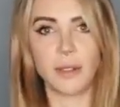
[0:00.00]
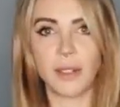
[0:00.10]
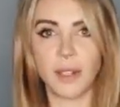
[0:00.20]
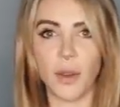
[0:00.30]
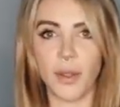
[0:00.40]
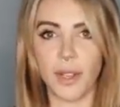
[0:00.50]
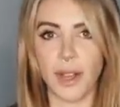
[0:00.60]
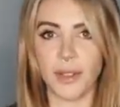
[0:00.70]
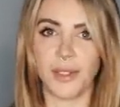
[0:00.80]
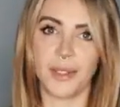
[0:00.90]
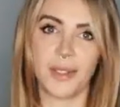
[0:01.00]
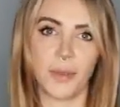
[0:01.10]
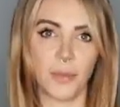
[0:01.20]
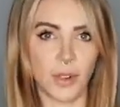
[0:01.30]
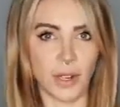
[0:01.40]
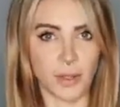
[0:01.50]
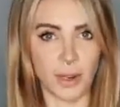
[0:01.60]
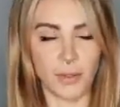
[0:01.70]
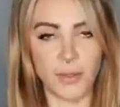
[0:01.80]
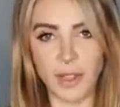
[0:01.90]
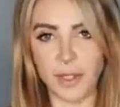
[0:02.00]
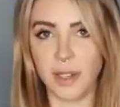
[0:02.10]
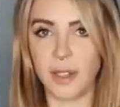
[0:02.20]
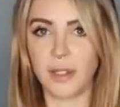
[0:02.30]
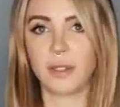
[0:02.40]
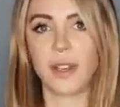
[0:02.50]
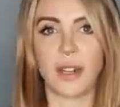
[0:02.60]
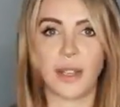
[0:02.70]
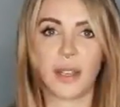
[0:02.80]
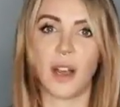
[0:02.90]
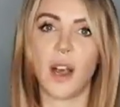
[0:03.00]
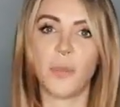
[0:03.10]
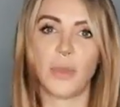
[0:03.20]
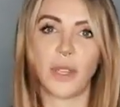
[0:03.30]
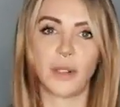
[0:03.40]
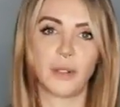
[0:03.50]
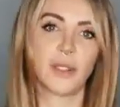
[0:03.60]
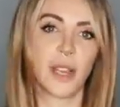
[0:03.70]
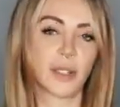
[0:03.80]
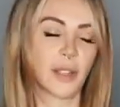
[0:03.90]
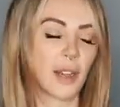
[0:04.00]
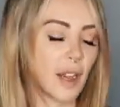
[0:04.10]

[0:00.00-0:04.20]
slower than others and some tracks are made faster, kind of like a heartbeat, exactly like a